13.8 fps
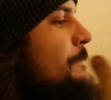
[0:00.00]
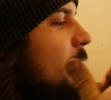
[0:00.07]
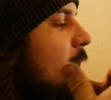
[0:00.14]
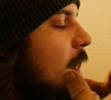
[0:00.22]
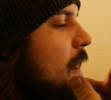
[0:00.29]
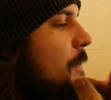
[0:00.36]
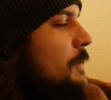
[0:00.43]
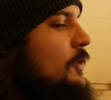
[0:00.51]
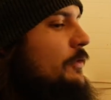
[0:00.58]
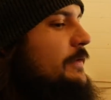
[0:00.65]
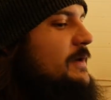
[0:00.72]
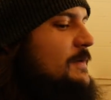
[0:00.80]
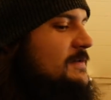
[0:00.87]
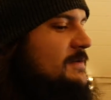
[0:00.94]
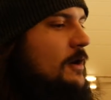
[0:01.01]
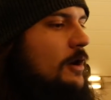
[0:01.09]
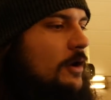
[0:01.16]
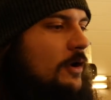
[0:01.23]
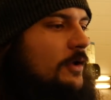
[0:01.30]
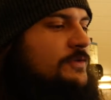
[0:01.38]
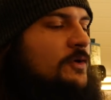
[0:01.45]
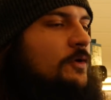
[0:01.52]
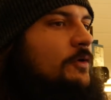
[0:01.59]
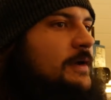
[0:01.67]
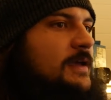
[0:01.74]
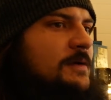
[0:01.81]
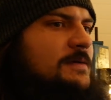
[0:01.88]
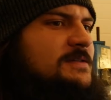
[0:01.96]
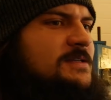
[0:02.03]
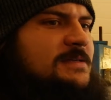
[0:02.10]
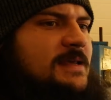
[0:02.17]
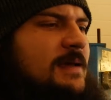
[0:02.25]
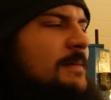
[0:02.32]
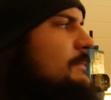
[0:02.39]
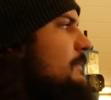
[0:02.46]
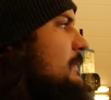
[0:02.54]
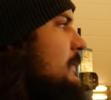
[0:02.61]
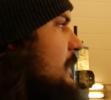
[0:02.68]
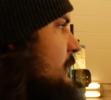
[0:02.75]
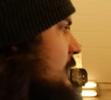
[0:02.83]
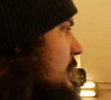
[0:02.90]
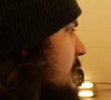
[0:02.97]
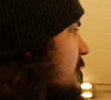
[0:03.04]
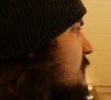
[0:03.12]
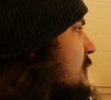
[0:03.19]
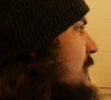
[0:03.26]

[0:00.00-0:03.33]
Goldie was all torque. It was just, if you look at this